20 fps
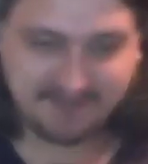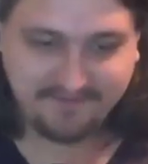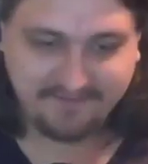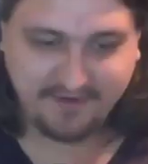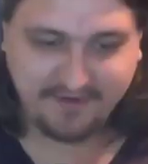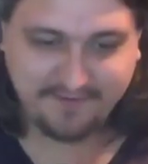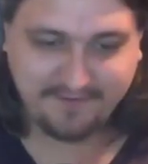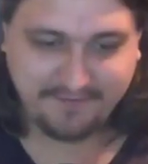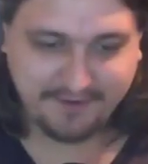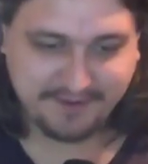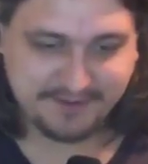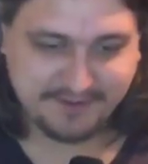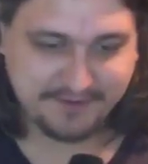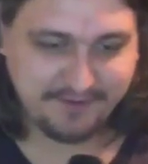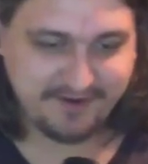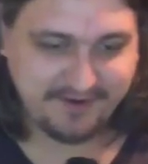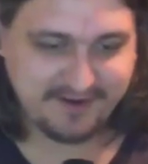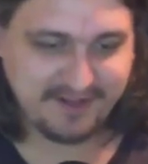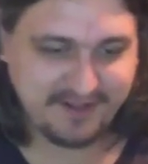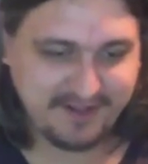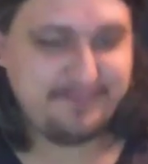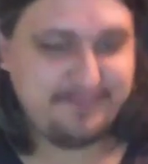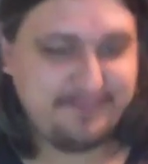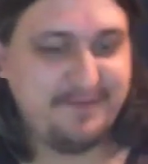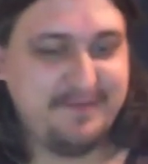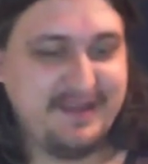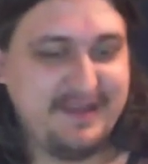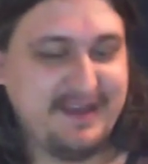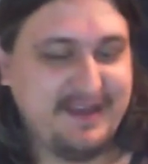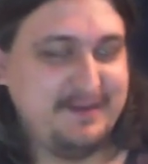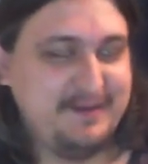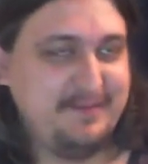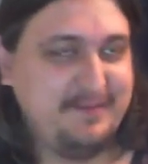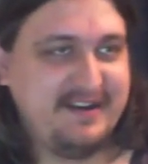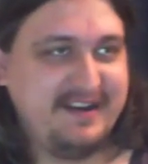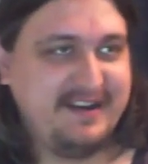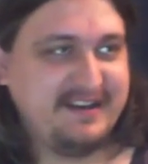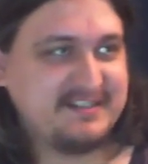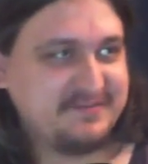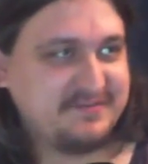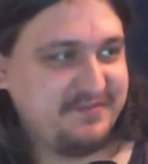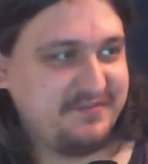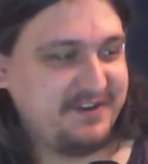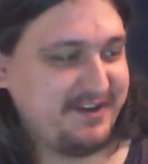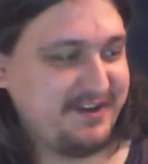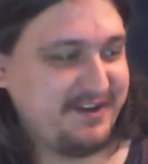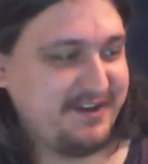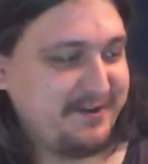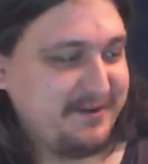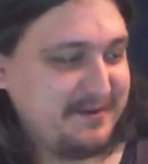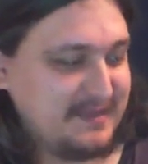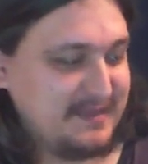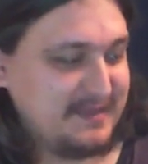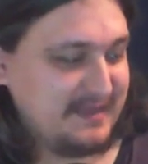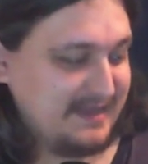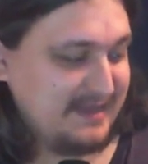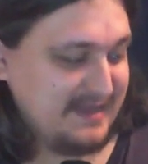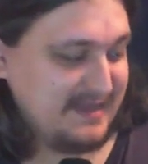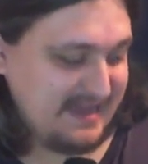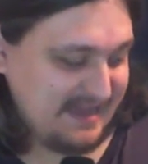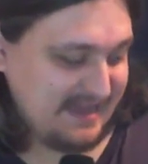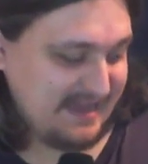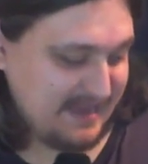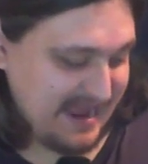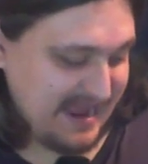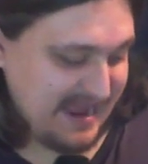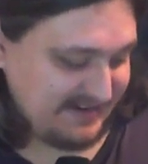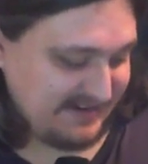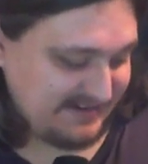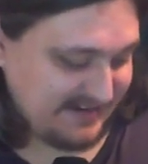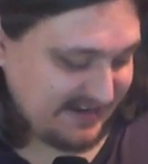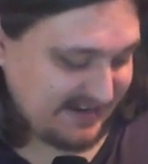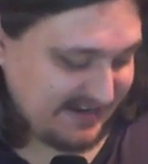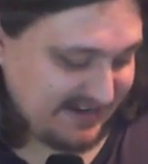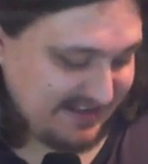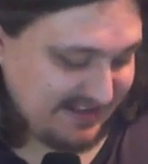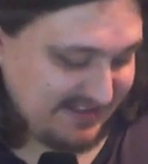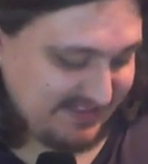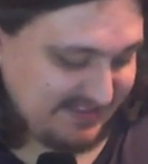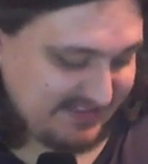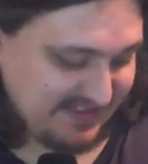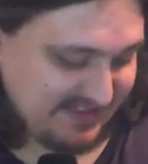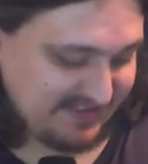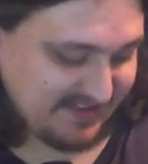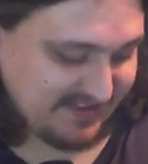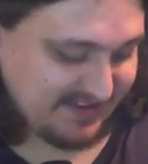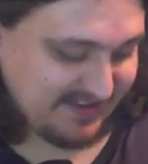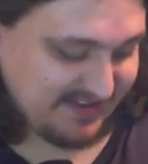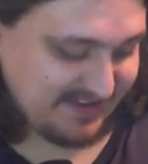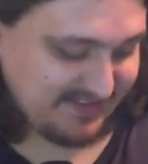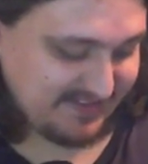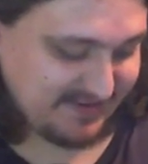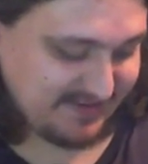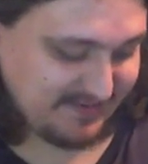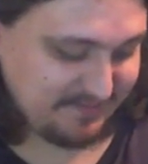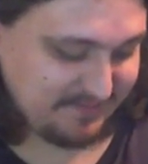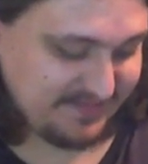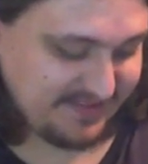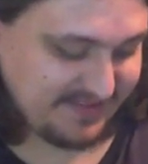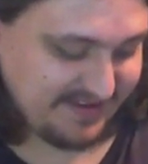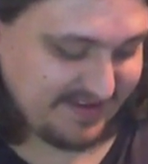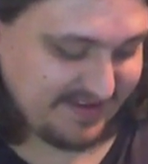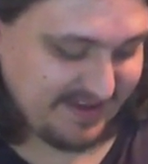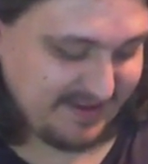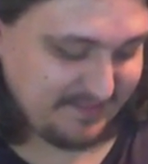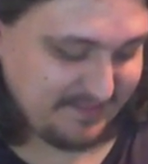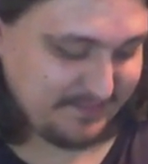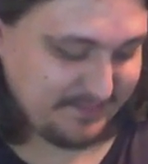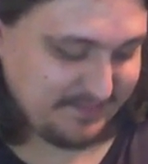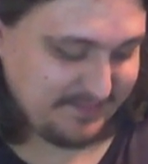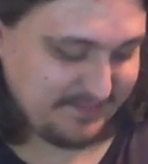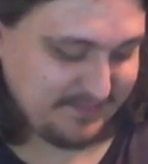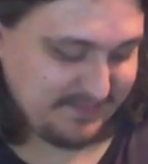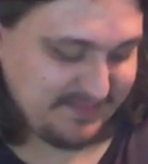a very very short clip from that in my next video, and uh, yeah, the the the um